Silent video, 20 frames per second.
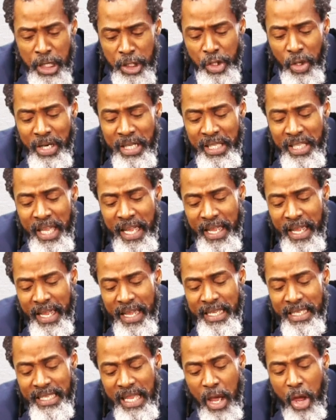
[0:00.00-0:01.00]
So the thing
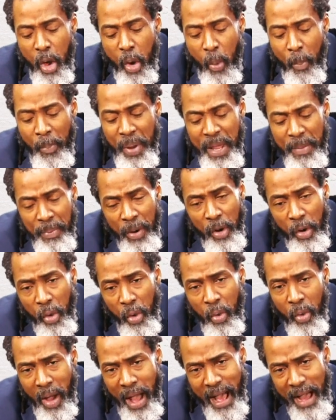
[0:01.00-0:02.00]
is, people
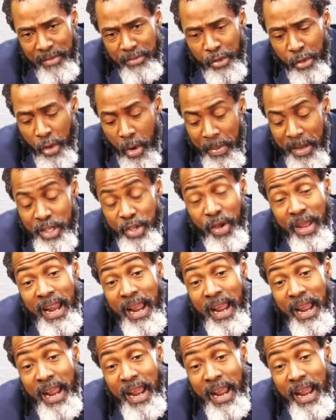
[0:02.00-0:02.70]
who have rheumatoid